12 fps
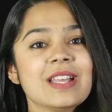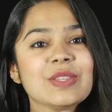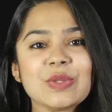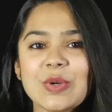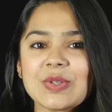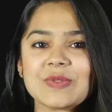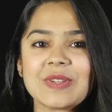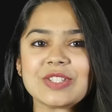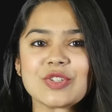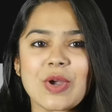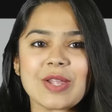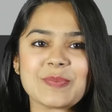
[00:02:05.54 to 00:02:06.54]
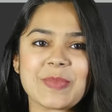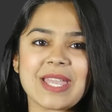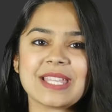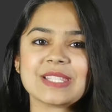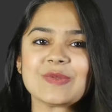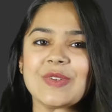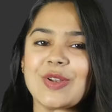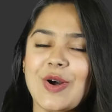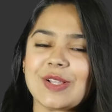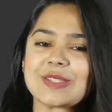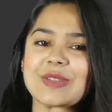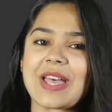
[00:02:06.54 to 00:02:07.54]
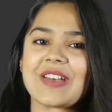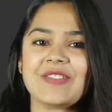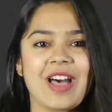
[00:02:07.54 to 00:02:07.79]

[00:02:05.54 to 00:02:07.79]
Those with joint pains will also have a